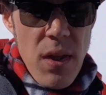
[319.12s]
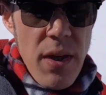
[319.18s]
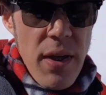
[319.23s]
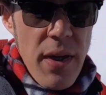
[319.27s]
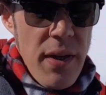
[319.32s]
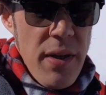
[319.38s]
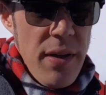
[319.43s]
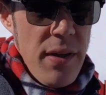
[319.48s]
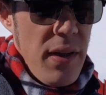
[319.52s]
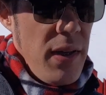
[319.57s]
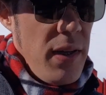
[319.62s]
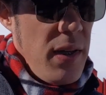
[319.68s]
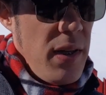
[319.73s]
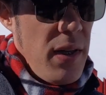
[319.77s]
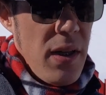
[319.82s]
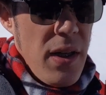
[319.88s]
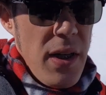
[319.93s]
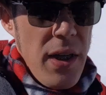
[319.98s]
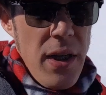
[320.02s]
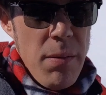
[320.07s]
And in it
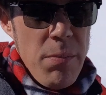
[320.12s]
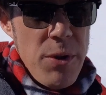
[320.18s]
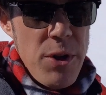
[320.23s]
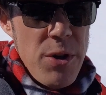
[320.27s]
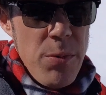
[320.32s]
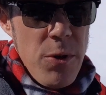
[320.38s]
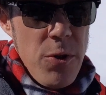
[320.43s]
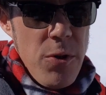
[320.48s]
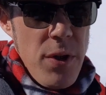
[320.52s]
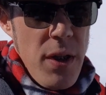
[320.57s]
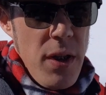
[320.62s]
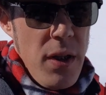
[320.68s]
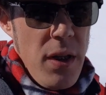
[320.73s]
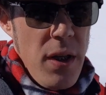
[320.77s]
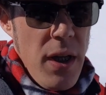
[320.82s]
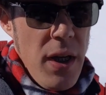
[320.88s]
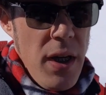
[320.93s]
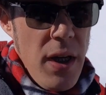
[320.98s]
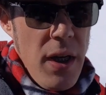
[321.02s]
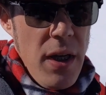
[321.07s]
I am smoking
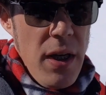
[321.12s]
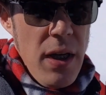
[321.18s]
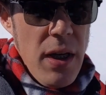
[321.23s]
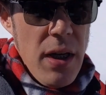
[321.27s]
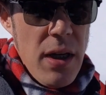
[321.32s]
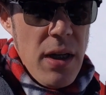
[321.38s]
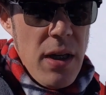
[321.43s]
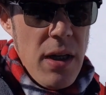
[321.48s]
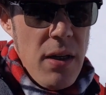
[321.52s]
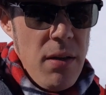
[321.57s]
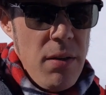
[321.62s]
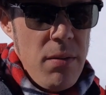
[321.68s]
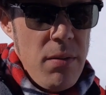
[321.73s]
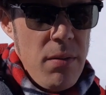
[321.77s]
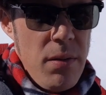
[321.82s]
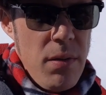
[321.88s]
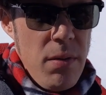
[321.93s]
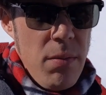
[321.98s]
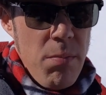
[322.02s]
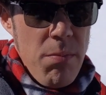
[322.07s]
a
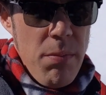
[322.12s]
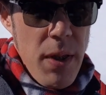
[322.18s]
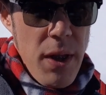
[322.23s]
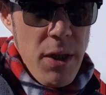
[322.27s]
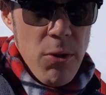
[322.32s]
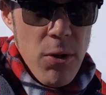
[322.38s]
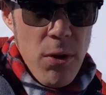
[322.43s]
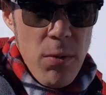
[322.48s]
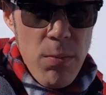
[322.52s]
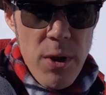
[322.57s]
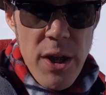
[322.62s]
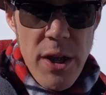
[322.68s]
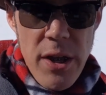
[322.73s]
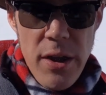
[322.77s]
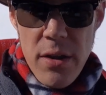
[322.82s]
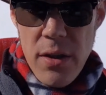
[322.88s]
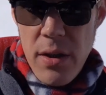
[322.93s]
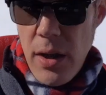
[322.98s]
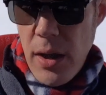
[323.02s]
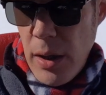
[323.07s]
micro
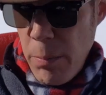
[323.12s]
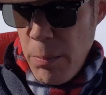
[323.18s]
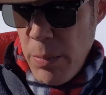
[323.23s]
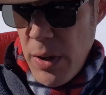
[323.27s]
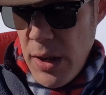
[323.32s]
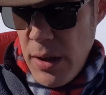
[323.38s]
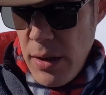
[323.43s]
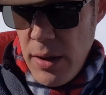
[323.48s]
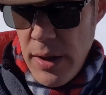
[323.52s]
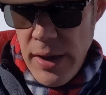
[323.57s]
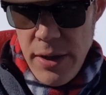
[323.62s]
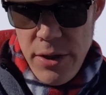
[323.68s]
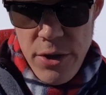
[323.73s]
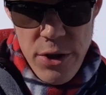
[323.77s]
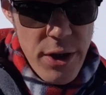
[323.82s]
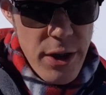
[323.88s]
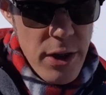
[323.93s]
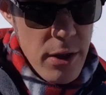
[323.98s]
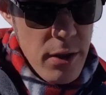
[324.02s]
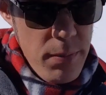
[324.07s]
blend that I bought last
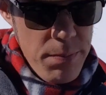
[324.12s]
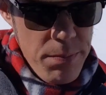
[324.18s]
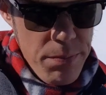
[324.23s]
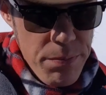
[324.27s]
year